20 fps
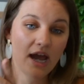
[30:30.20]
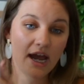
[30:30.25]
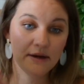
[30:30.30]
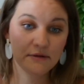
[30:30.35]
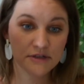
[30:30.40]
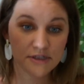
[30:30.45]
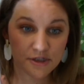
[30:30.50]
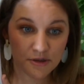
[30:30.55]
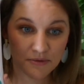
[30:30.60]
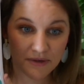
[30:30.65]
I
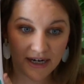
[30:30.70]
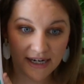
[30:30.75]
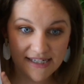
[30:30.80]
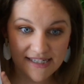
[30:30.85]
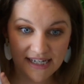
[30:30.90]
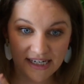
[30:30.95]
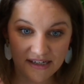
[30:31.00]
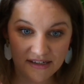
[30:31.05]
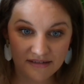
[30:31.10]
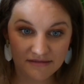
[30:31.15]
would do what I
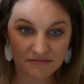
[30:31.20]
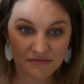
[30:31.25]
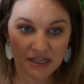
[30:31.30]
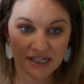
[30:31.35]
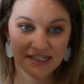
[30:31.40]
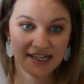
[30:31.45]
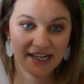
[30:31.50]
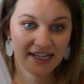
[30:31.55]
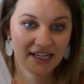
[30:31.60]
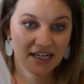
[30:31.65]
did and
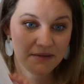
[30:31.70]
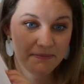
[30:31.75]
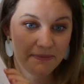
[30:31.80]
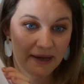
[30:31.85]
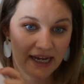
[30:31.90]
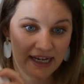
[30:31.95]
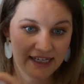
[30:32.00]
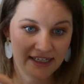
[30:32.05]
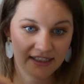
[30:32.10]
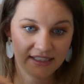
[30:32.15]
take it and
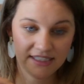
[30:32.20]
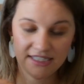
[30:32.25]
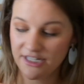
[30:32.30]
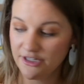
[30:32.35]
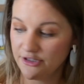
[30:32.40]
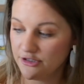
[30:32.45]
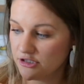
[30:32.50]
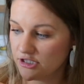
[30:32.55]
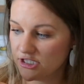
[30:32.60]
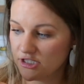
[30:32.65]
bind
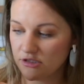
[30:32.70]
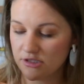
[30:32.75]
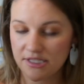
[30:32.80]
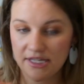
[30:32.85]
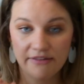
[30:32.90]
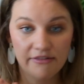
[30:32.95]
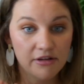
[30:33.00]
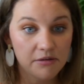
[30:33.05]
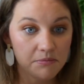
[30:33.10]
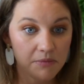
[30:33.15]
it. You're still
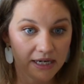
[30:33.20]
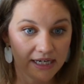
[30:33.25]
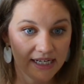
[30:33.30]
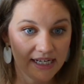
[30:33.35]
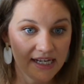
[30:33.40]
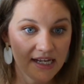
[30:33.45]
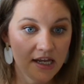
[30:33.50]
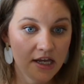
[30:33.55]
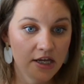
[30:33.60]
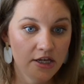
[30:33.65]
saving
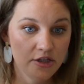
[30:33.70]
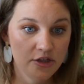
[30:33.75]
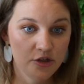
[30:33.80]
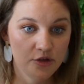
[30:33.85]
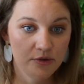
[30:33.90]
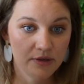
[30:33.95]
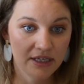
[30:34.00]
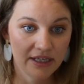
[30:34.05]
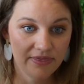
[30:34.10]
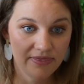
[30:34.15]
money.
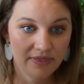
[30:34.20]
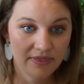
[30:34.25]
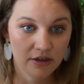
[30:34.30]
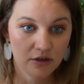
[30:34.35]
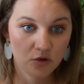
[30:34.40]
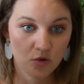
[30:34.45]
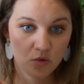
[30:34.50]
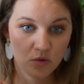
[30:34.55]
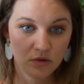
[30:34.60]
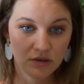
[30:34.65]
You get the
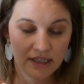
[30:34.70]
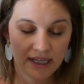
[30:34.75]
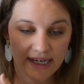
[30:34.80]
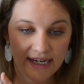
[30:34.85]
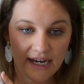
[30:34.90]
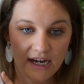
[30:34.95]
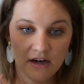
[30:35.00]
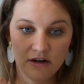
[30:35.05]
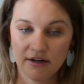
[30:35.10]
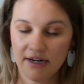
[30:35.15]
cool
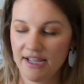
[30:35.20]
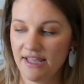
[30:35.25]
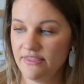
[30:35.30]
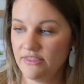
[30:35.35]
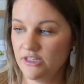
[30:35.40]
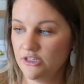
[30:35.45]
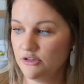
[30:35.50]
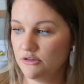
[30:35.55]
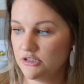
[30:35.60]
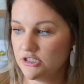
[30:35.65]
layout, and
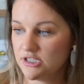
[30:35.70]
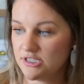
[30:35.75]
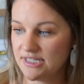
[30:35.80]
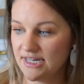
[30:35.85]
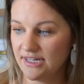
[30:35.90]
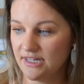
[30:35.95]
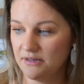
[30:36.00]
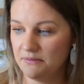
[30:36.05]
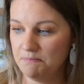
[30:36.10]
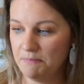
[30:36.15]
then you can just
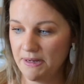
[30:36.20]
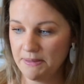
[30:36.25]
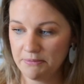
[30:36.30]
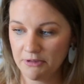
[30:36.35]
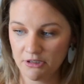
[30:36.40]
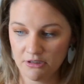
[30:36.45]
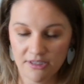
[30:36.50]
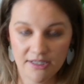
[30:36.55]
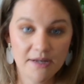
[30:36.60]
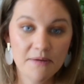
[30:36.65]
take a paper
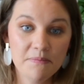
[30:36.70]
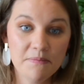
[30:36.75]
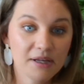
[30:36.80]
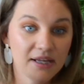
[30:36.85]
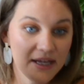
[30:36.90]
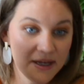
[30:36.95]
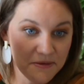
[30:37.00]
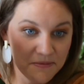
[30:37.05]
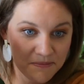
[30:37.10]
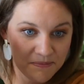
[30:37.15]
clip
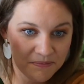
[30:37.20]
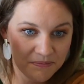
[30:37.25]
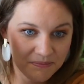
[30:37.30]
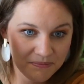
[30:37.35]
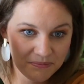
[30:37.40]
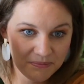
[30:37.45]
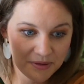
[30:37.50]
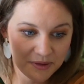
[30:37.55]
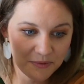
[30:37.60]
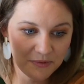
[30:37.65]
and
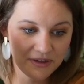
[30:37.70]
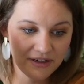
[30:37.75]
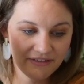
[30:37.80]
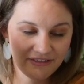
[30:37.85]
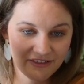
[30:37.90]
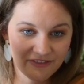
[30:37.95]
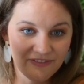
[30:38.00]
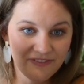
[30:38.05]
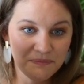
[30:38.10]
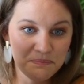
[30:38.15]
put
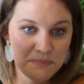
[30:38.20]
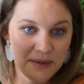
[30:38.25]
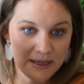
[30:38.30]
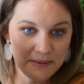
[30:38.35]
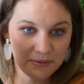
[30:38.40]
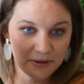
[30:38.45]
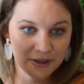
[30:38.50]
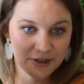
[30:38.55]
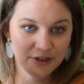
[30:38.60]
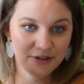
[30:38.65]
whatever
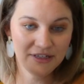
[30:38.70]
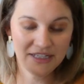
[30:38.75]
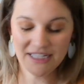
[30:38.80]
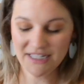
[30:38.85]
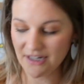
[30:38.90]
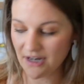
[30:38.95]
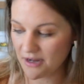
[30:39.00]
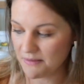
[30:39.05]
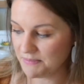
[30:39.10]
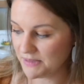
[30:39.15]
paper you need
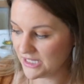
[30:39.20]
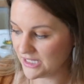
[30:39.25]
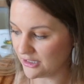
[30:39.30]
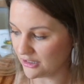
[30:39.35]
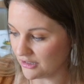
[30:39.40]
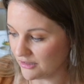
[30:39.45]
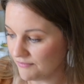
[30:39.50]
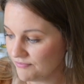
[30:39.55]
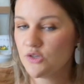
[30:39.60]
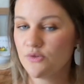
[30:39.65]
up
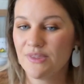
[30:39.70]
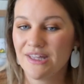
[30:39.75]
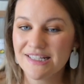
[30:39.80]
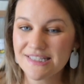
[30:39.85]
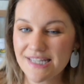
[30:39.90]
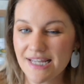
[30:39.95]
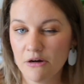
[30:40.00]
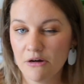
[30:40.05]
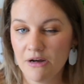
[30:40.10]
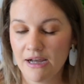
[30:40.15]
here. So
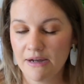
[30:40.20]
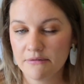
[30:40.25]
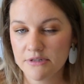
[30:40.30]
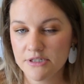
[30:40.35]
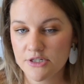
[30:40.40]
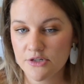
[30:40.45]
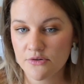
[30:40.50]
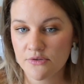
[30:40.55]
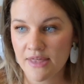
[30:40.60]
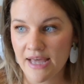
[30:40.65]
that's how I
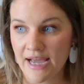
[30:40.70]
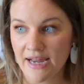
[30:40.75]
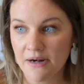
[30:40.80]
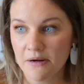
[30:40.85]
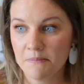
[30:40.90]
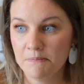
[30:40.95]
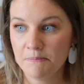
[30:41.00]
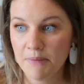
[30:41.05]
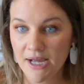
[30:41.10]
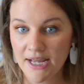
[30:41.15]
would do that.
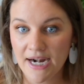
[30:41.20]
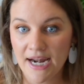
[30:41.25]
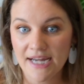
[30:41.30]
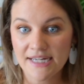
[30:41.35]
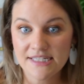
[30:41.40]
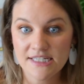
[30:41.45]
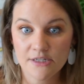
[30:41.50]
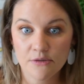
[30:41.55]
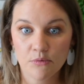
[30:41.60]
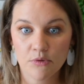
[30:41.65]
But I
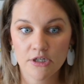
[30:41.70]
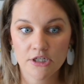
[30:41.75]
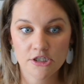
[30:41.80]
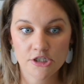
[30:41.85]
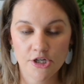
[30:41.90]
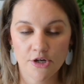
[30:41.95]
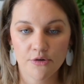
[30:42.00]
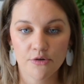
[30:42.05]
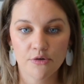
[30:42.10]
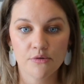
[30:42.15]
did want to
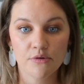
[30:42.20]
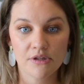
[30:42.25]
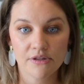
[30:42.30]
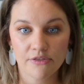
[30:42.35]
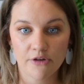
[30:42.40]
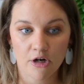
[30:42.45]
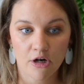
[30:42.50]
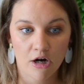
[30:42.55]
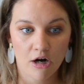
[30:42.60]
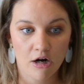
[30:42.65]
show you that
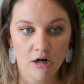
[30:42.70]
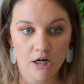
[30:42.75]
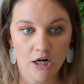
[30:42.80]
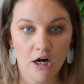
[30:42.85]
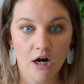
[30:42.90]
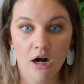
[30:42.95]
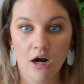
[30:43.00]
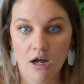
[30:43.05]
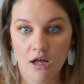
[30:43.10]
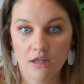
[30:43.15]
there
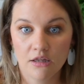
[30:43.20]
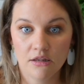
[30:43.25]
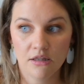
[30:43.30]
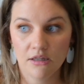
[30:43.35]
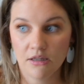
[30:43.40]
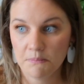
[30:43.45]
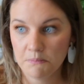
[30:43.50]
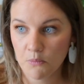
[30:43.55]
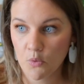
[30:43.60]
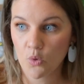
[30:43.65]
are
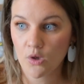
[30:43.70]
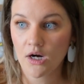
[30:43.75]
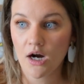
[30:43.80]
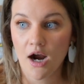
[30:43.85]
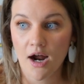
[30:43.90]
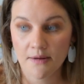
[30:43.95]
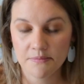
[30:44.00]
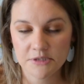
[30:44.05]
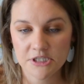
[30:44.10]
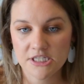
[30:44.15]
more
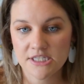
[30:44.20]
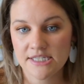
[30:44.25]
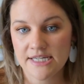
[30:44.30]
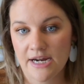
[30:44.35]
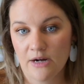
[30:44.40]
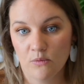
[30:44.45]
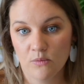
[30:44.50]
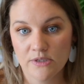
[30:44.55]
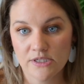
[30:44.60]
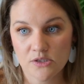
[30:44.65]
options
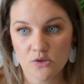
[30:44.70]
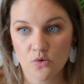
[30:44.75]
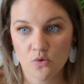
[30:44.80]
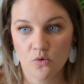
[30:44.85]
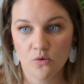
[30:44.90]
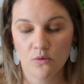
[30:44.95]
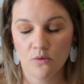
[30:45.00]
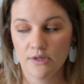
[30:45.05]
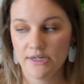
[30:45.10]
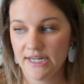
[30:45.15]
now with
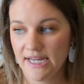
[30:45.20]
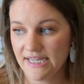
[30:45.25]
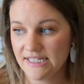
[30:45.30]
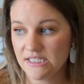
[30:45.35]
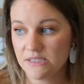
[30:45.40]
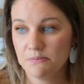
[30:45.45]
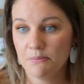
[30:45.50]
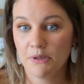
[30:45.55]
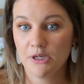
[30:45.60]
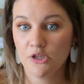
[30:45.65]

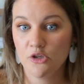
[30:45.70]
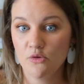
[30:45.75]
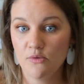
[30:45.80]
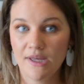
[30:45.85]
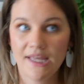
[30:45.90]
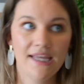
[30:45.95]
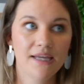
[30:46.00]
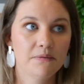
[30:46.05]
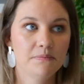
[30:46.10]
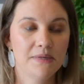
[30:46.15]
Schoolnest, but you
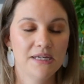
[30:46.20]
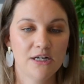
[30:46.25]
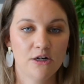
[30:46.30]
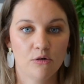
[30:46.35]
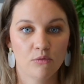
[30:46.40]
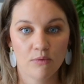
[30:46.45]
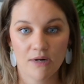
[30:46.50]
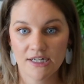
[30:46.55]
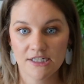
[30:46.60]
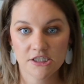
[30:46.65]
can't be in
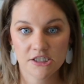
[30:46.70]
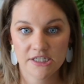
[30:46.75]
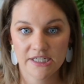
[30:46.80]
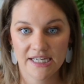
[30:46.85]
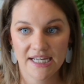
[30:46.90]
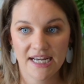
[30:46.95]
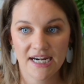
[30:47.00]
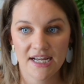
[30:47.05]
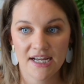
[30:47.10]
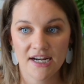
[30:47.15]
a rush to
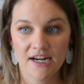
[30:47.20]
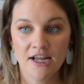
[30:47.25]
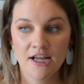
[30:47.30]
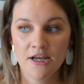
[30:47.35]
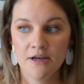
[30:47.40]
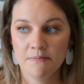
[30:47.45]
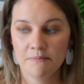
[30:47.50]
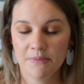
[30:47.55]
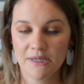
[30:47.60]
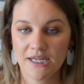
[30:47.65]
get it
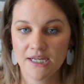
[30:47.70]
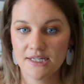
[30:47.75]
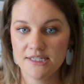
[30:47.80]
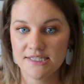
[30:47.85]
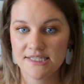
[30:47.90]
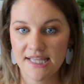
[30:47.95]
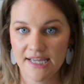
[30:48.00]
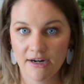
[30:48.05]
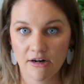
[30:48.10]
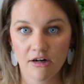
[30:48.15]

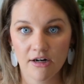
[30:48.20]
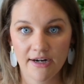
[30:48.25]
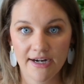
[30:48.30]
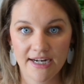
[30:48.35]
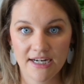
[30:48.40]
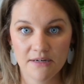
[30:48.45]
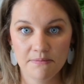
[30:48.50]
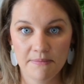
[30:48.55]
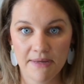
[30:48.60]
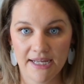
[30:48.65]
because they are
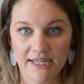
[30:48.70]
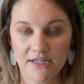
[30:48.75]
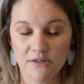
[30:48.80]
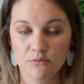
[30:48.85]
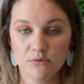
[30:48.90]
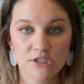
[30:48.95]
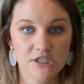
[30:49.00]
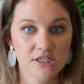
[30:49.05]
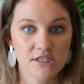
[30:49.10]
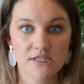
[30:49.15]
handmade,
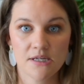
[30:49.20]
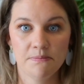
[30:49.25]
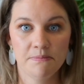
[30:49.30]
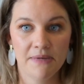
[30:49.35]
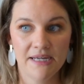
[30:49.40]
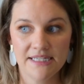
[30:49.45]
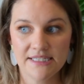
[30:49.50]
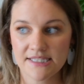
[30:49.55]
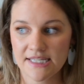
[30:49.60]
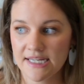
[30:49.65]
which is
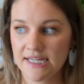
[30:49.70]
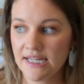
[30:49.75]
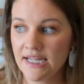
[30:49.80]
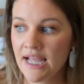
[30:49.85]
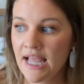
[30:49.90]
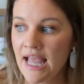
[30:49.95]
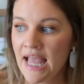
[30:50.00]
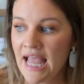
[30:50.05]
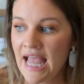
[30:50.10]
amazing.